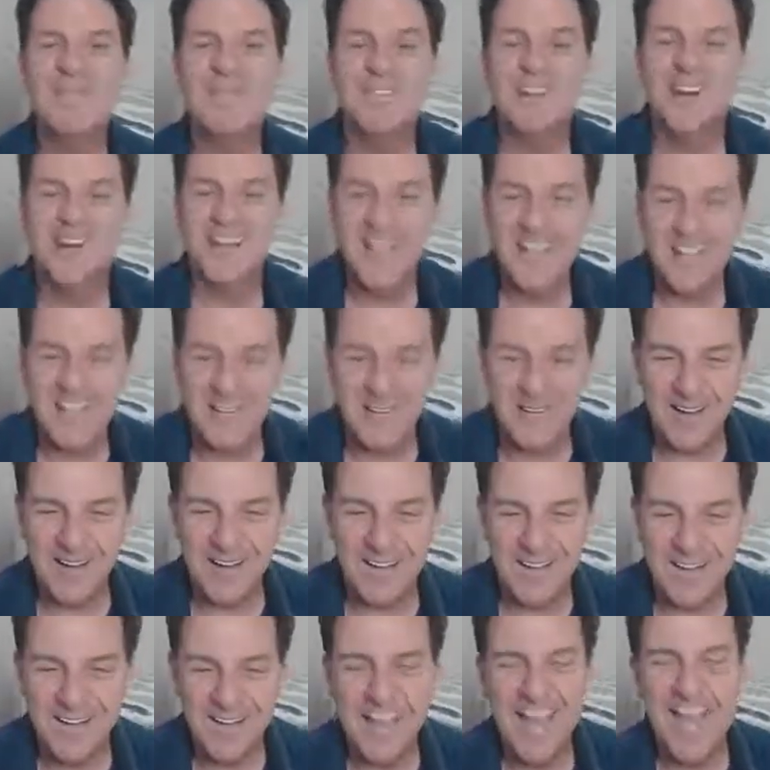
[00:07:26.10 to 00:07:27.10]
Really
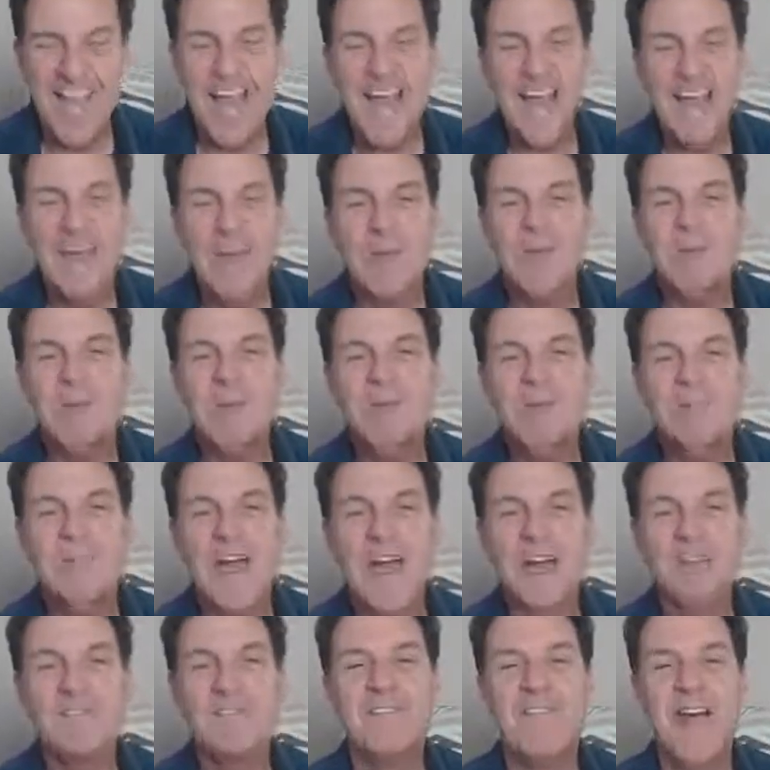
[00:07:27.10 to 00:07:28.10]
quickly, I hope you
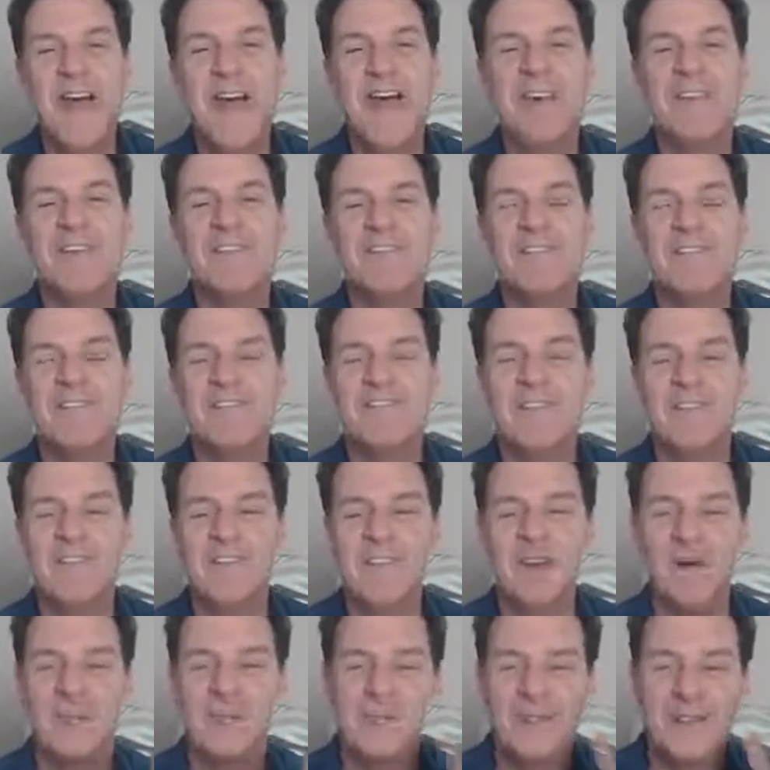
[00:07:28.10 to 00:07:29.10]
found value in this
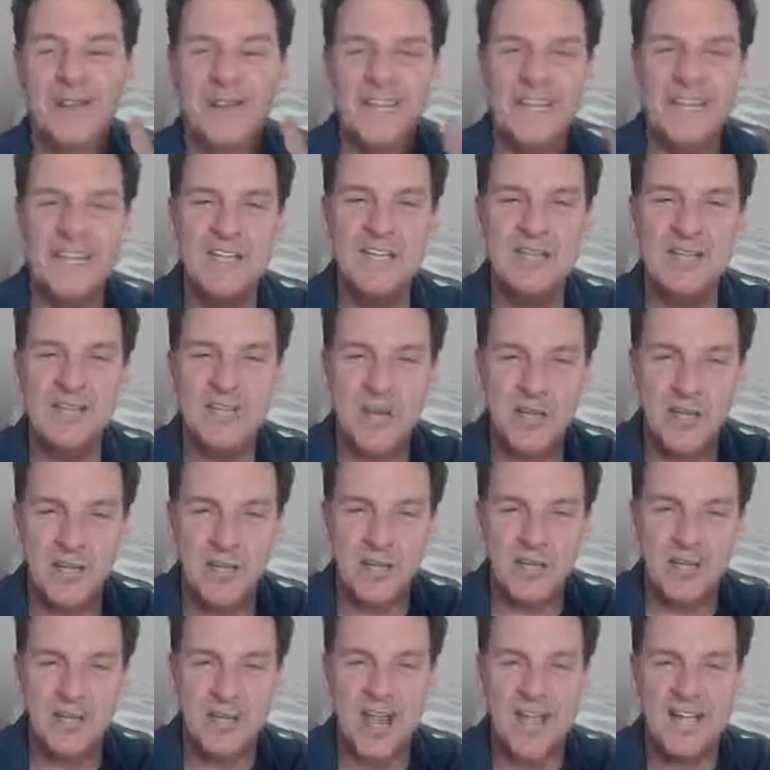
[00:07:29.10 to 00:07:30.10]
video. Please share
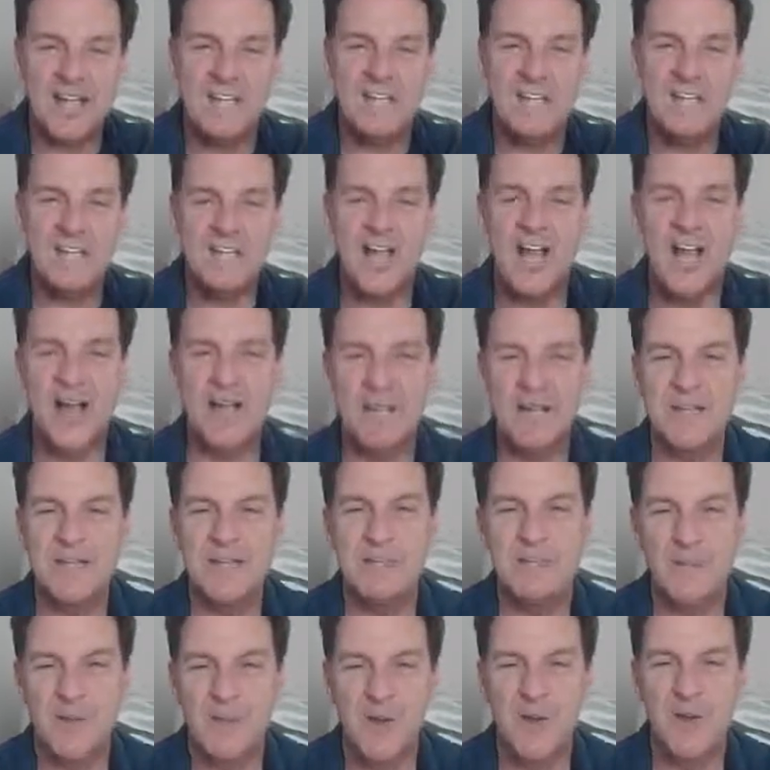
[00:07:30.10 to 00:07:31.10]
your thoughts and
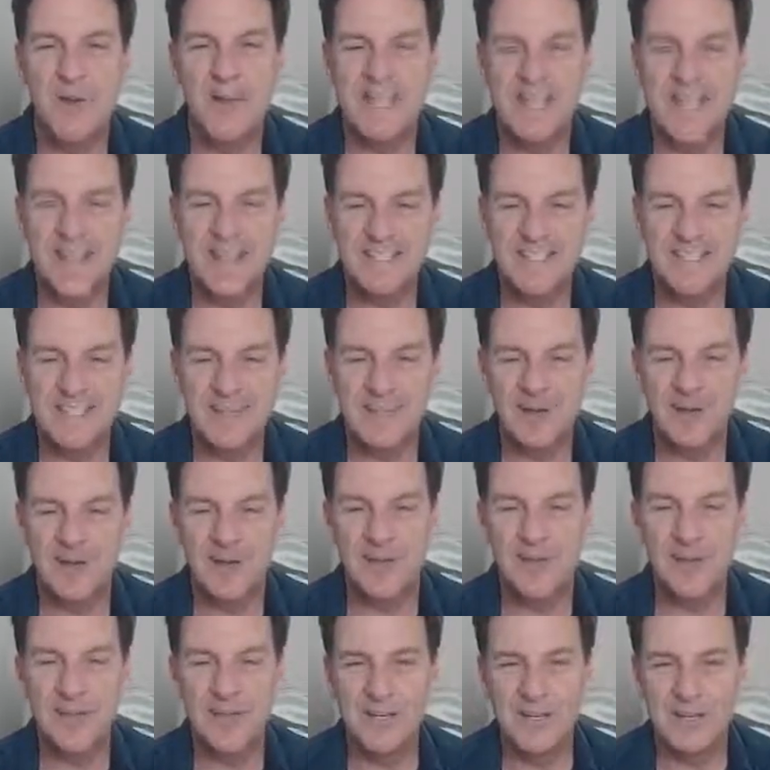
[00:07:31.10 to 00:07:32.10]
comments below. I'd like to hear
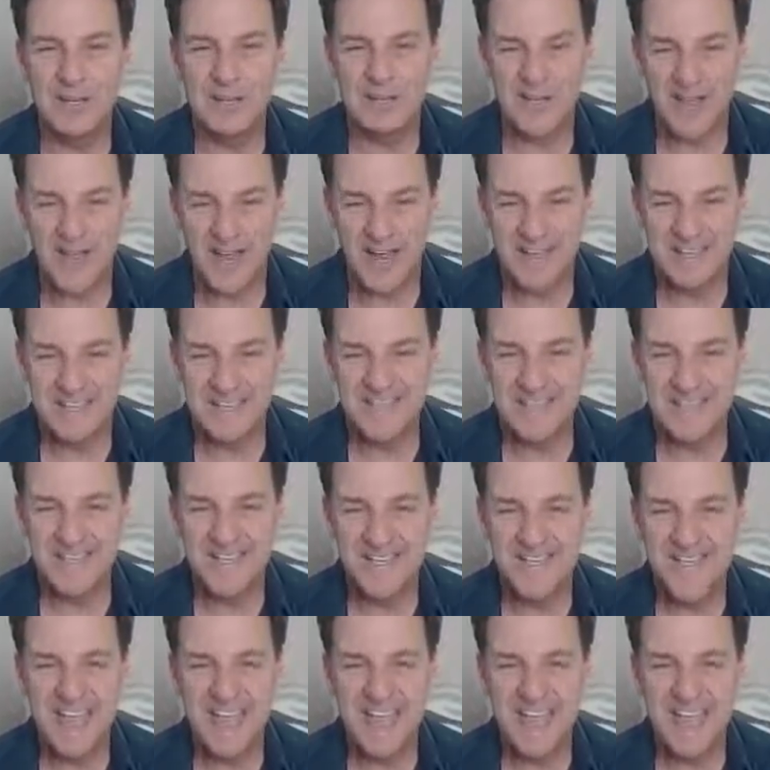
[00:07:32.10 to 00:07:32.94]
all your thoughts.